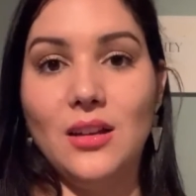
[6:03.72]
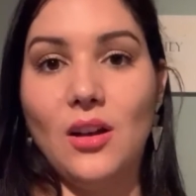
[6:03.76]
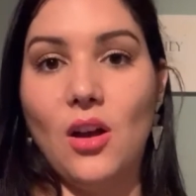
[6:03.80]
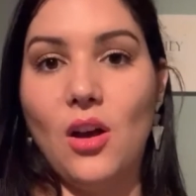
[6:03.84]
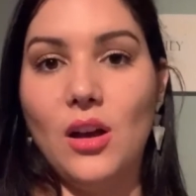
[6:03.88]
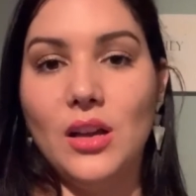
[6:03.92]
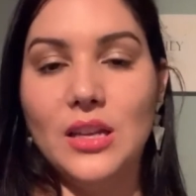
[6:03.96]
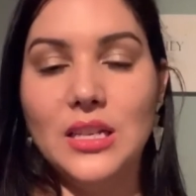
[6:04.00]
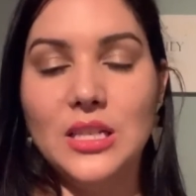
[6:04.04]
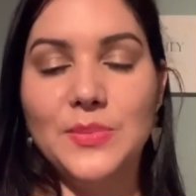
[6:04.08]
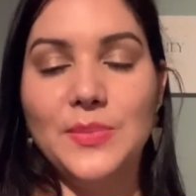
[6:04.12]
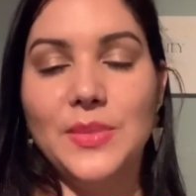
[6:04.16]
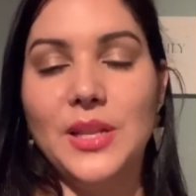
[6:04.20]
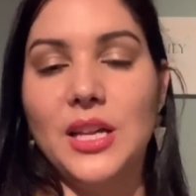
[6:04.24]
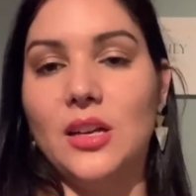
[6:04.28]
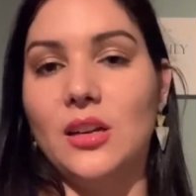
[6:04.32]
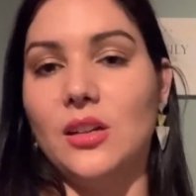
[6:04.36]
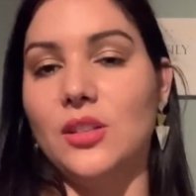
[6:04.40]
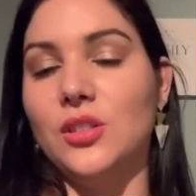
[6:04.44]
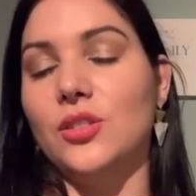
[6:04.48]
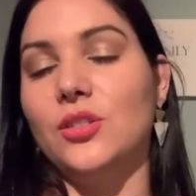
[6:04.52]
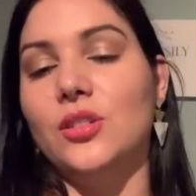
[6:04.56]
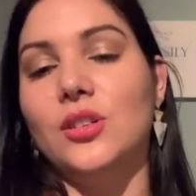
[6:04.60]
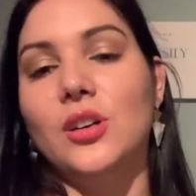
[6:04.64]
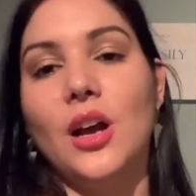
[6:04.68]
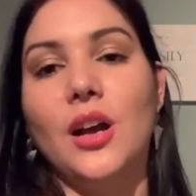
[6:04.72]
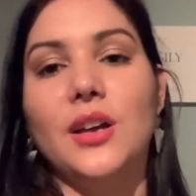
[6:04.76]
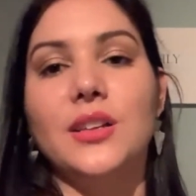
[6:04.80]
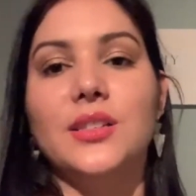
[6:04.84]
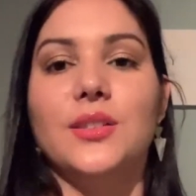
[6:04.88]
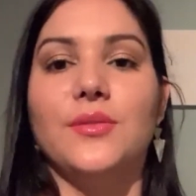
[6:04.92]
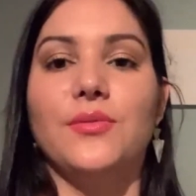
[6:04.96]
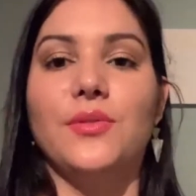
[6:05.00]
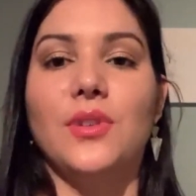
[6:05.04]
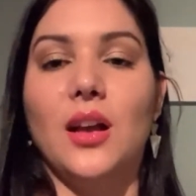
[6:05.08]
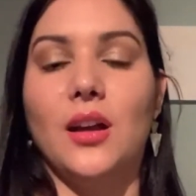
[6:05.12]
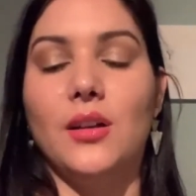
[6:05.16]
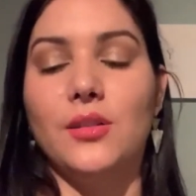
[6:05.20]
all his blood on the cross
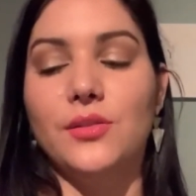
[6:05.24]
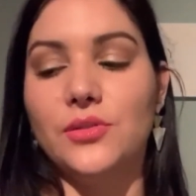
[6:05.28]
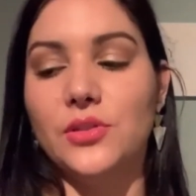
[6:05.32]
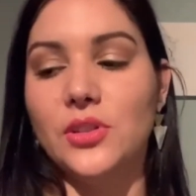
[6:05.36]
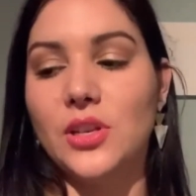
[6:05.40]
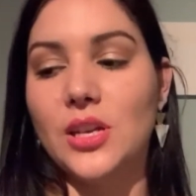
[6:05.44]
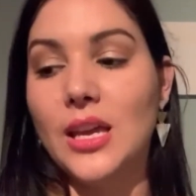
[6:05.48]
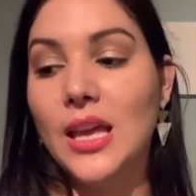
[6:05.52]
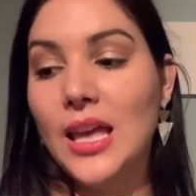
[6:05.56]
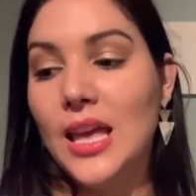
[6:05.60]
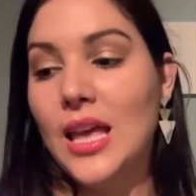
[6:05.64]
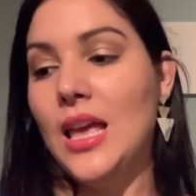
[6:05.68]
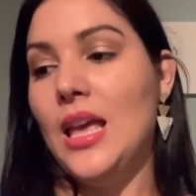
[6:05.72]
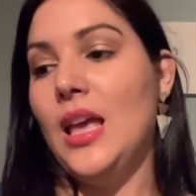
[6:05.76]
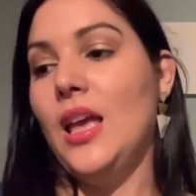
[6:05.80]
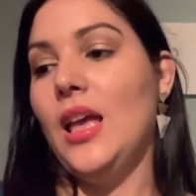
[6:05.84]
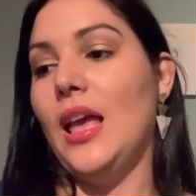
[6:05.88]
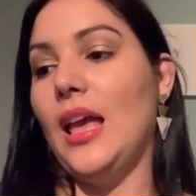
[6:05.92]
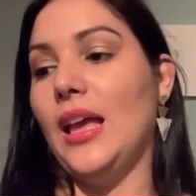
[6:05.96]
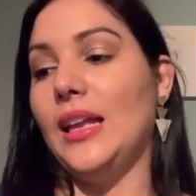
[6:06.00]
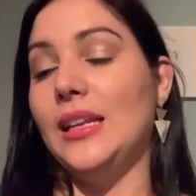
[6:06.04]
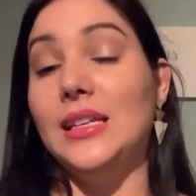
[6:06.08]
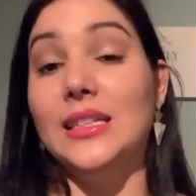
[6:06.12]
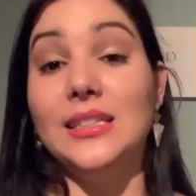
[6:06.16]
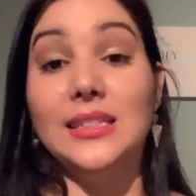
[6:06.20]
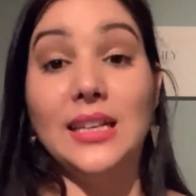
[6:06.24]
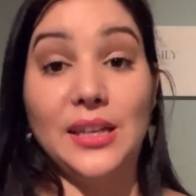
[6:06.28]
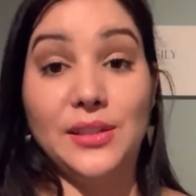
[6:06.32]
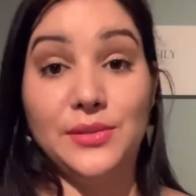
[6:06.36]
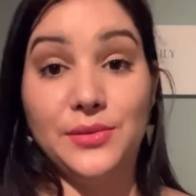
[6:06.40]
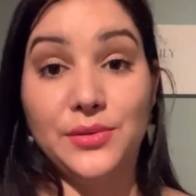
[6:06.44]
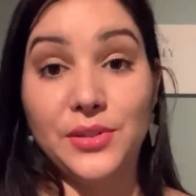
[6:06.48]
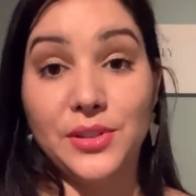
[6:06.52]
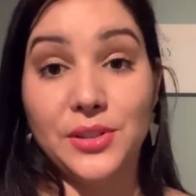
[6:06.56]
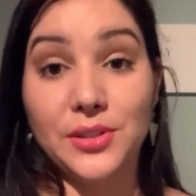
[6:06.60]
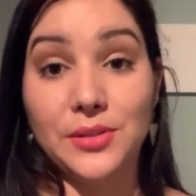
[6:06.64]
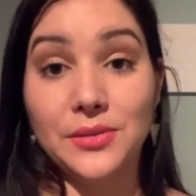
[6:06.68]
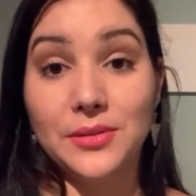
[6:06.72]
of Calvary, and he died
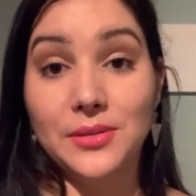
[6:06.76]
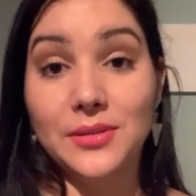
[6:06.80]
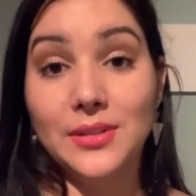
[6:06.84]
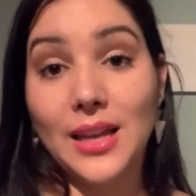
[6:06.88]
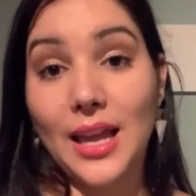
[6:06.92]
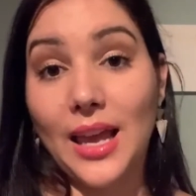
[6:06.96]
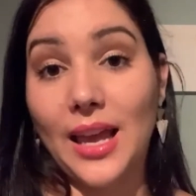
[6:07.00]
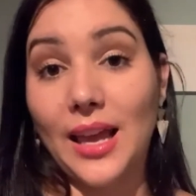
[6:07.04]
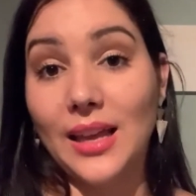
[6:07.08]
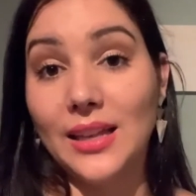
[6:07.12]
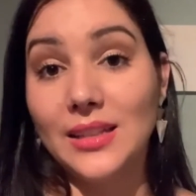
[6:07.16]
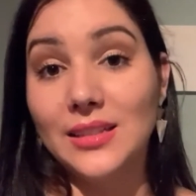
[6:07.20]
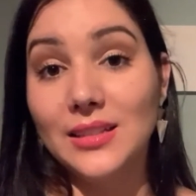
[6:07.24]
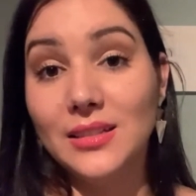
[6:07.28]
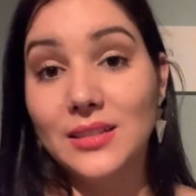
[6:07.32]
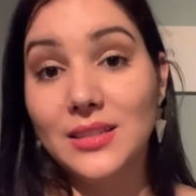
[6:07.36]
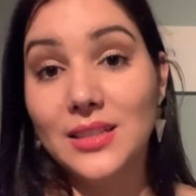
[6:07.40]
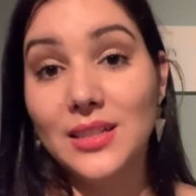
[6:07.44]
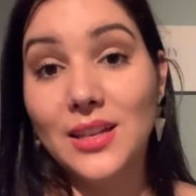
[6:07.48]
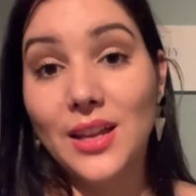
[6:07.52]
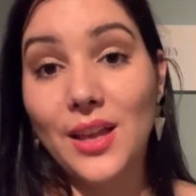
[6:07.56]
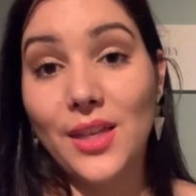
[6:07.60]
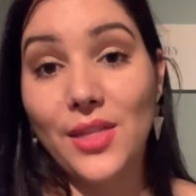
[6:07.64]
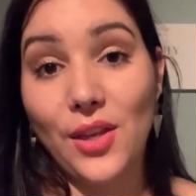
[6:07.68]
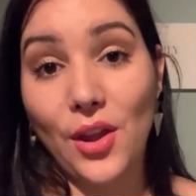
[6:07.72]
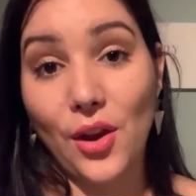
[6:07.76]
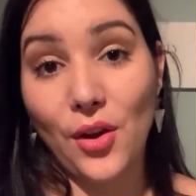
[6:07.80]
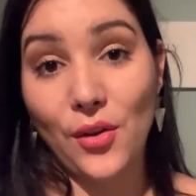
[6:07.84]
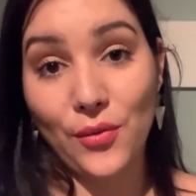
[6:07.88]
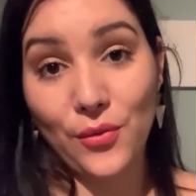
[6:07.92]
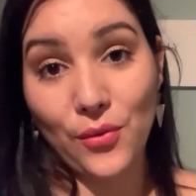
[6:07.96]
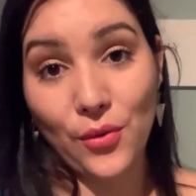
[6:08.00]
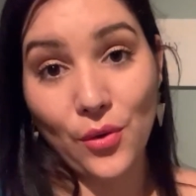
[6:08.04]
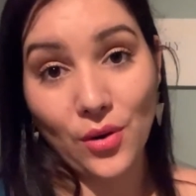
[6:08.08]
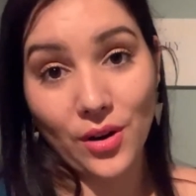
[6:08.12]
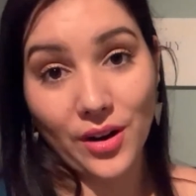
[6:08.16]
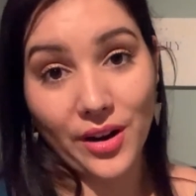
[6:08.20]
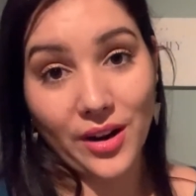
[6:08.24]
for you. And
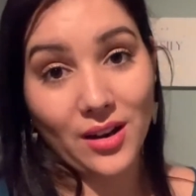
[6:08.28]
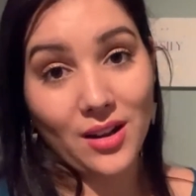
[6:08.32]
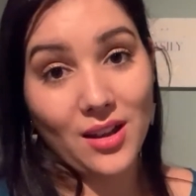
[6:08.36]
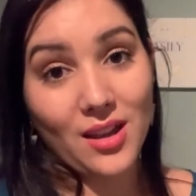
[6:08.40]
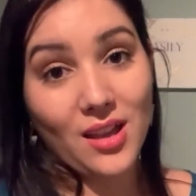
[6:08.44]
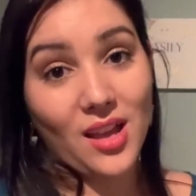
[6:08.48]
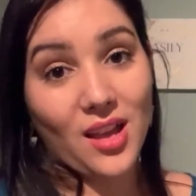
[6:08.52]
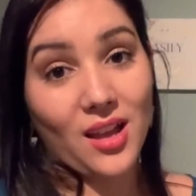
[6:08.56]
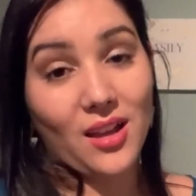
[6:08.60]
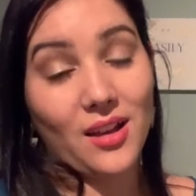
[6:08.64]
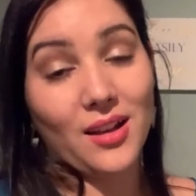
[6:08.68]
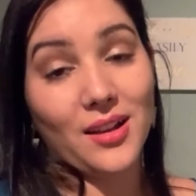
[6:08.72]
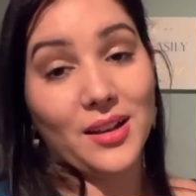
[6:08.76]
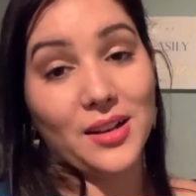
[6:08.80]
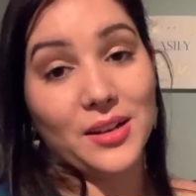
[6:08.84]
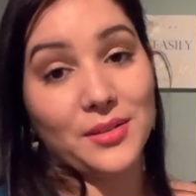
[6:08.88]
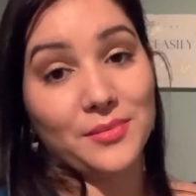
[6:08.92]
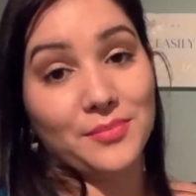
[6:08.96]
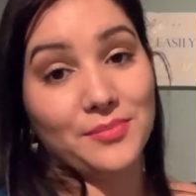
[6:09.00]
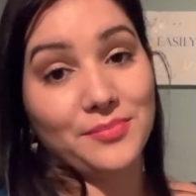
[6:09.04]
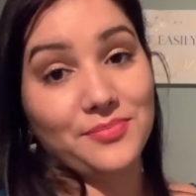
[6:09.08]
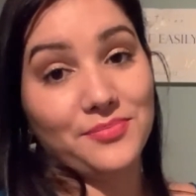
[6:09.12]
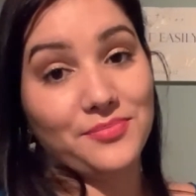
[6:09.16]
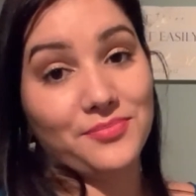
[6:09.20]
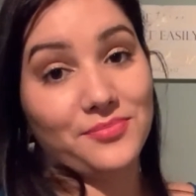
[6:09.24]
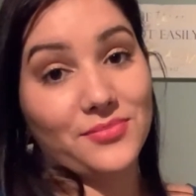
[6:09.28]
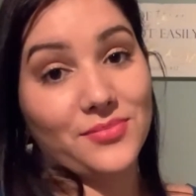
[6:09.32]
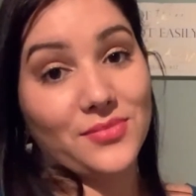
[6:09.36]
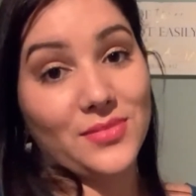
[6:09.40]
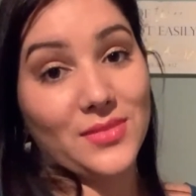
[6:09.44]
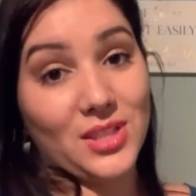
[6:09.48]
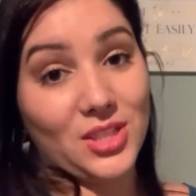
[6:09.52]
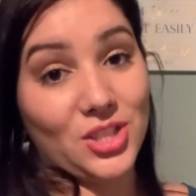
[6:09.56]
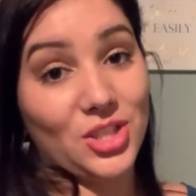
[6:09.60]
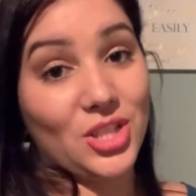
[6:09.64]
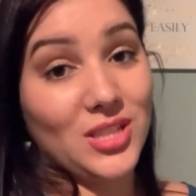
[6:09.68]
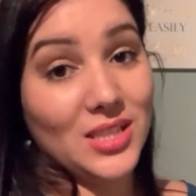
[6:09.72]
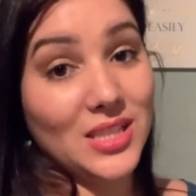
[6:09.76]
therefore, um,
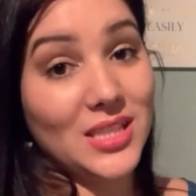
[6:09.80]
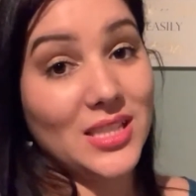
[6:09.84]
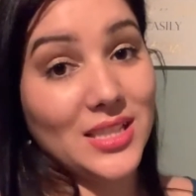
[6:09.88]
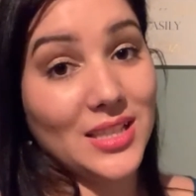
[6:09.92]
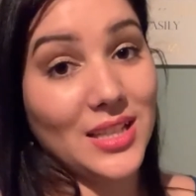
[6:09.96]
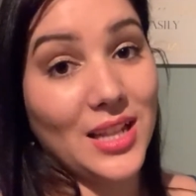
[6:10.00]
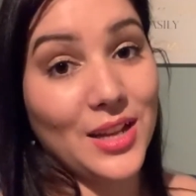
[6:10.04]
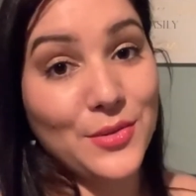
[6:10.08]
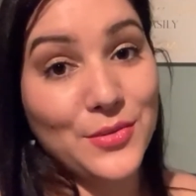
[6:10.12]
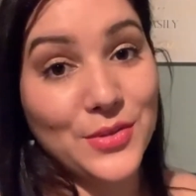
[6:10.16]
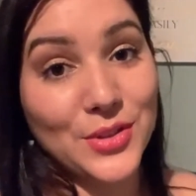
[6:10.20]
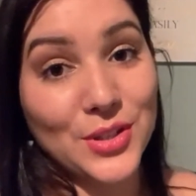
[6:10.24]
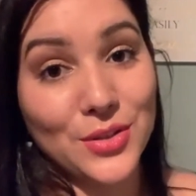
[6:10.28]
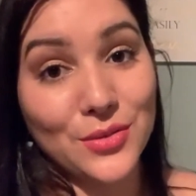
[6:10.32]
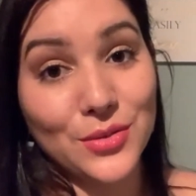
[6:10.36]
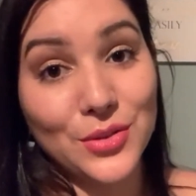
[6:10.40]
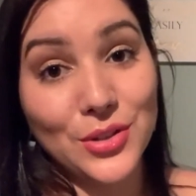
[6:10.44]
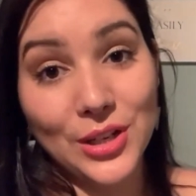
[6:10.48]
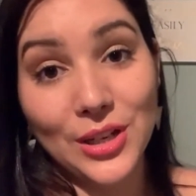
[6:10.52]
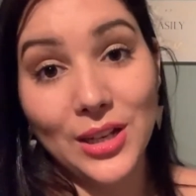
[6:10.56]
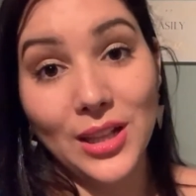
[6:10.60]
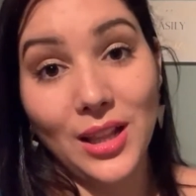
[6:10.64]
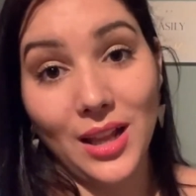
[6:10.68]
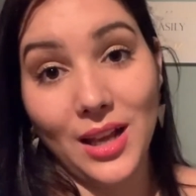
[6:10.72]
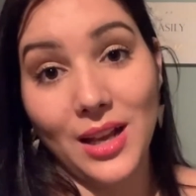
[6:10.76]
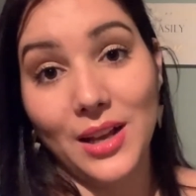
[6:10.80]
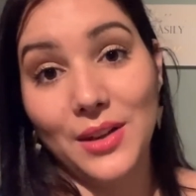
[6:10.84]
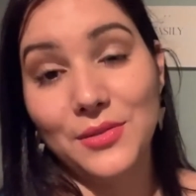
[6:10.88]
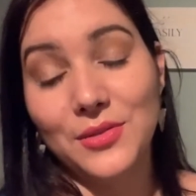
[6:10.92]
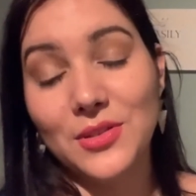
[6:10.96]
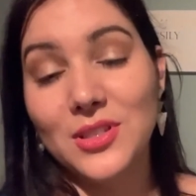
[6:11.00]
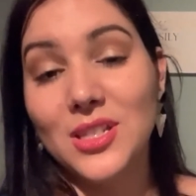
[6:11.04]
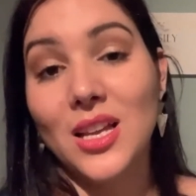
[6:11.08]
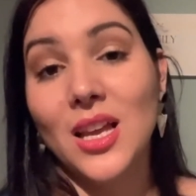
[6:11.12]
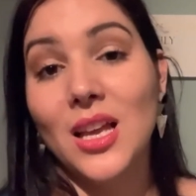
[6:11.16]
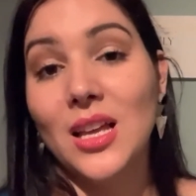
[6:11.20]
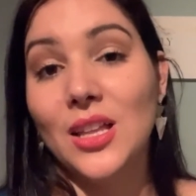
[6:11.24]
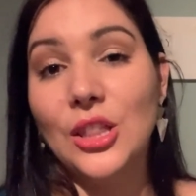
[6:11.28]
Jesus loves you. You're
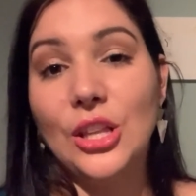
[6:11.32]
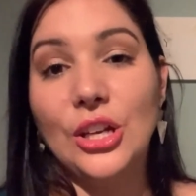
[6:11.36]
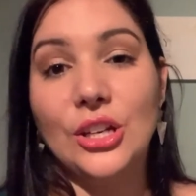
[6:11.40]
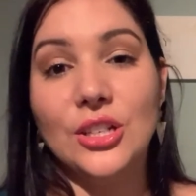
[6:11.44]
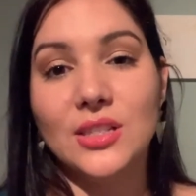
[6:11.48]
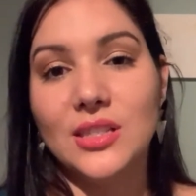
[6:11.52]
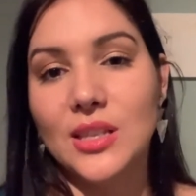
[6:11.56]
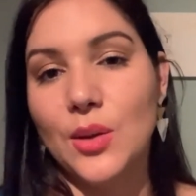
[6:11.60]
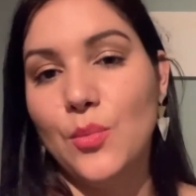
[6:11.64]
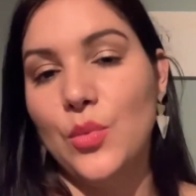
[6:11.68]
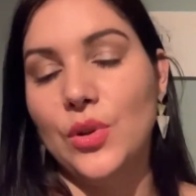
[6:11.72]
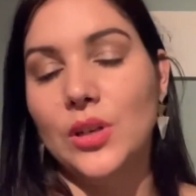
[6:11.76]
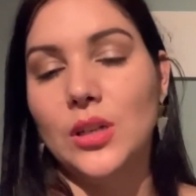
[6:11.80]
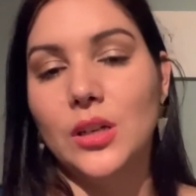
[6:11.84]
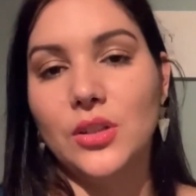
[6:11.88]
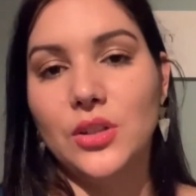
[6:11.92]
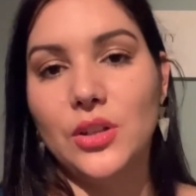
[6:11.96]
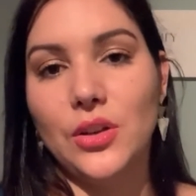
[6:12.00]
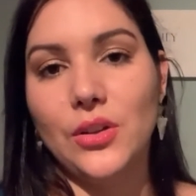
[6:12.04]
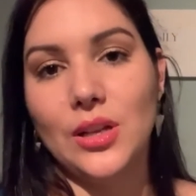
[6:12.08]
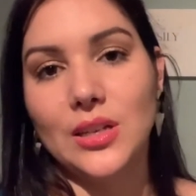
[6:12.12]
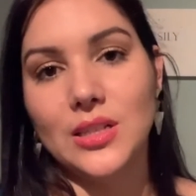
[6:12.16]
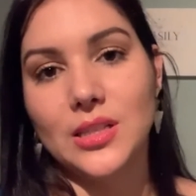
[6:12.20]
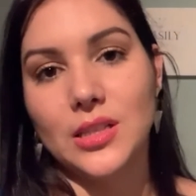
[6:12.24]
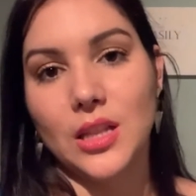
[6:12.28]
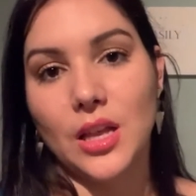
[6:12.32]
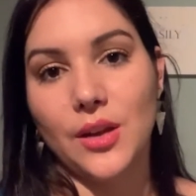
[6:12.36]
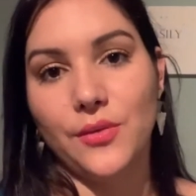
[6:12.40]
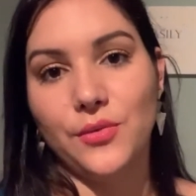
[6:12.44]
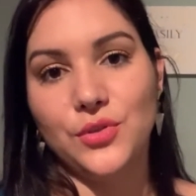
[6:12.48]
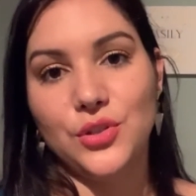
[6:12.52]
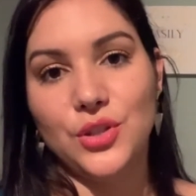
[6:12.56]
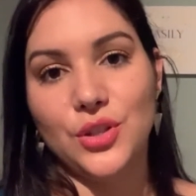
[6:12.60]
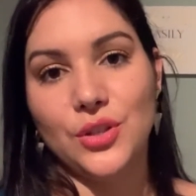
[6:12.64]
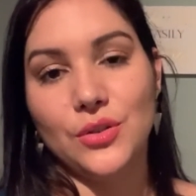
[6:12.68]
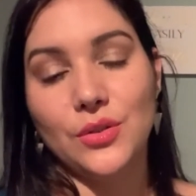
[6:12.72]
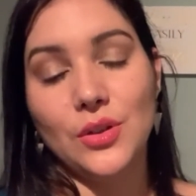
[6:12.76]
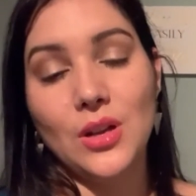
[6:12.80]
loved. There's someone out there that's
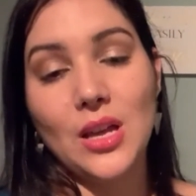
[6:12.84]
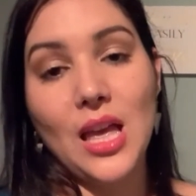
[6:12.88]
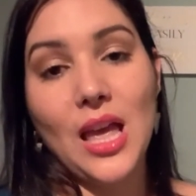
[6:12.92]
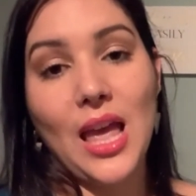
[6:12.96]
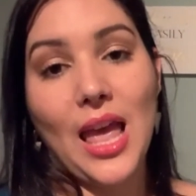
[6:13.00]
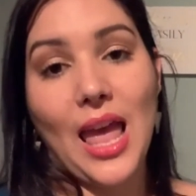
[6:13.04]
loved you.